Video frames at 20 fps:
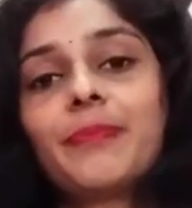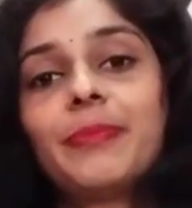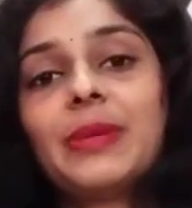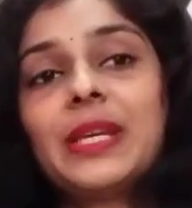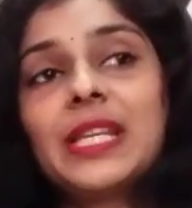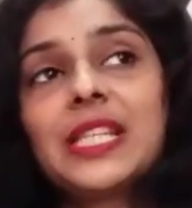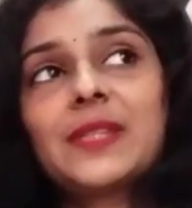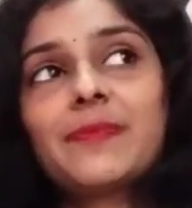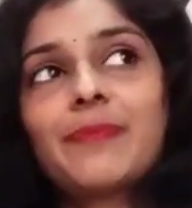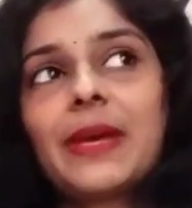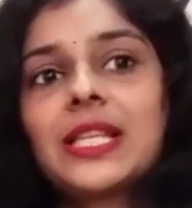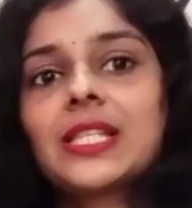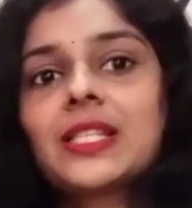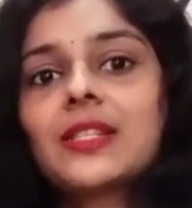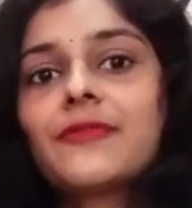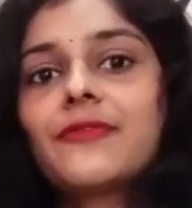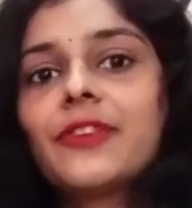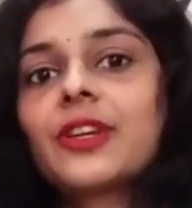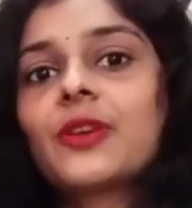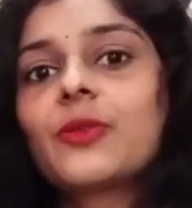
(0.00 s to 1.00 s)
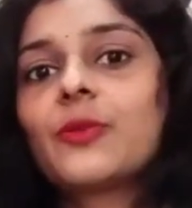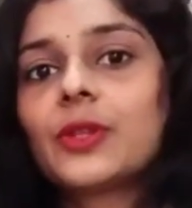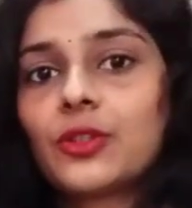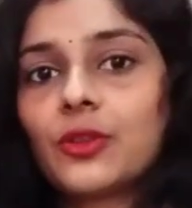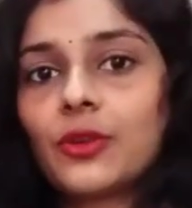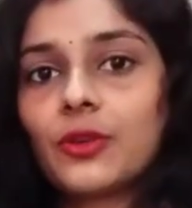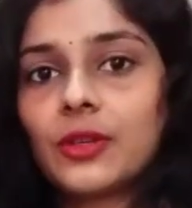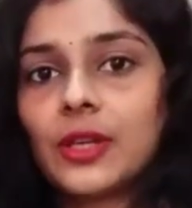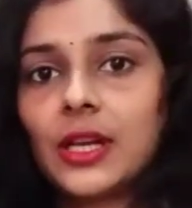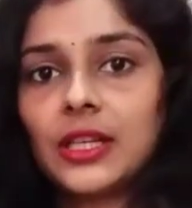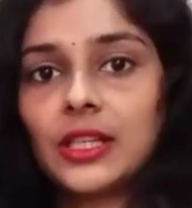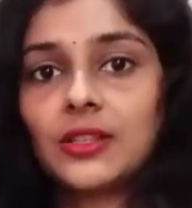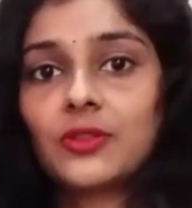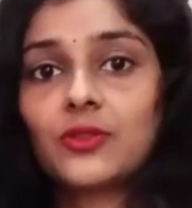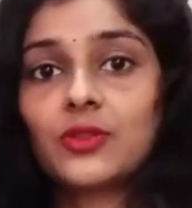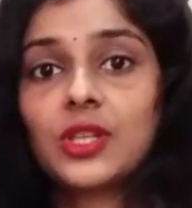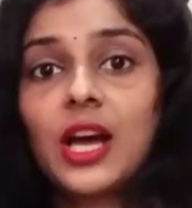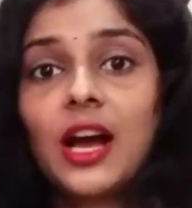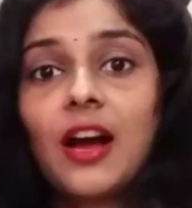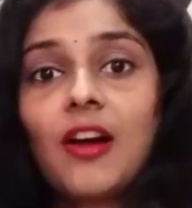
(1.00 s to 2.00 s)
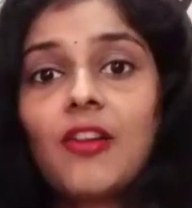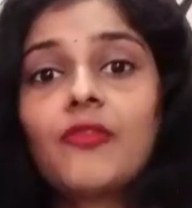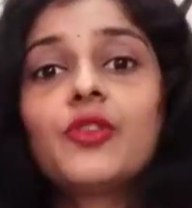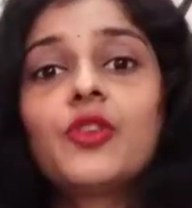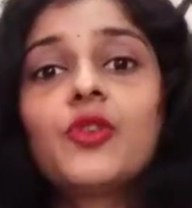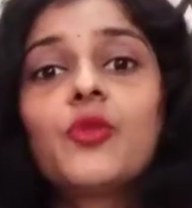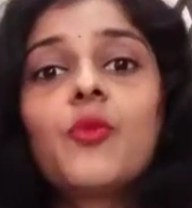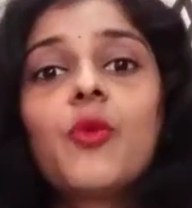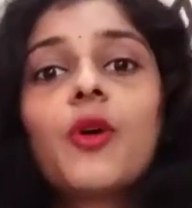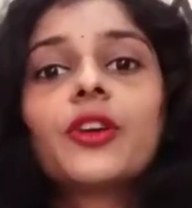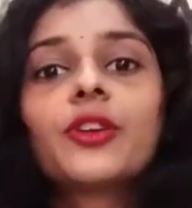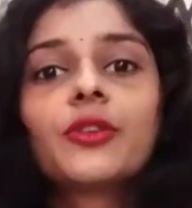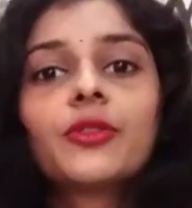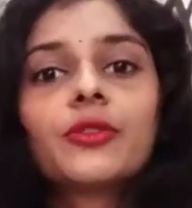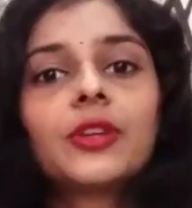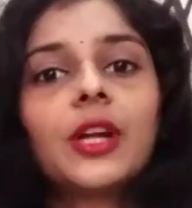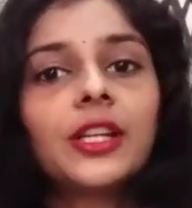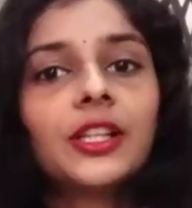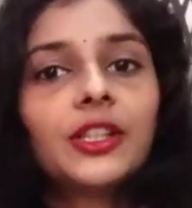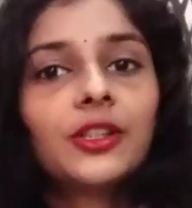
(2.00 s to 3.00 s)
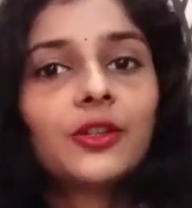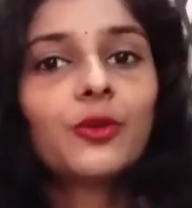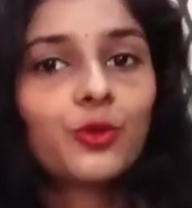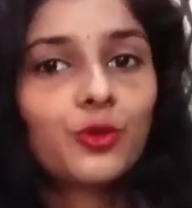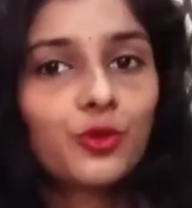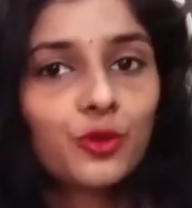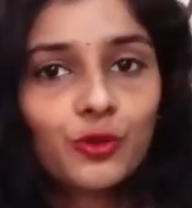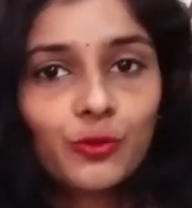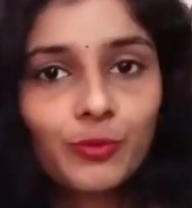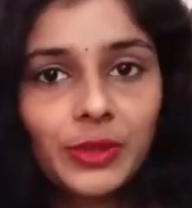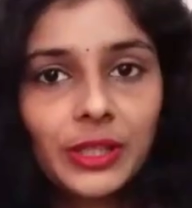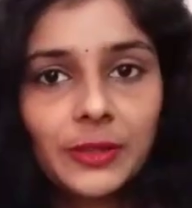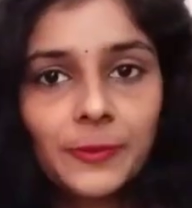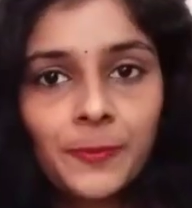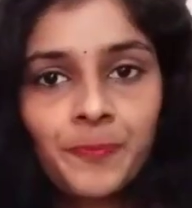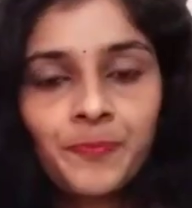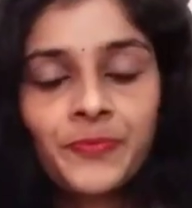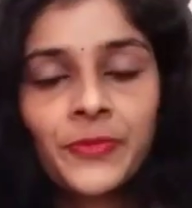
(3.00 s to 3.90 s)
Be specific with your running notes. How you want your running notes to be.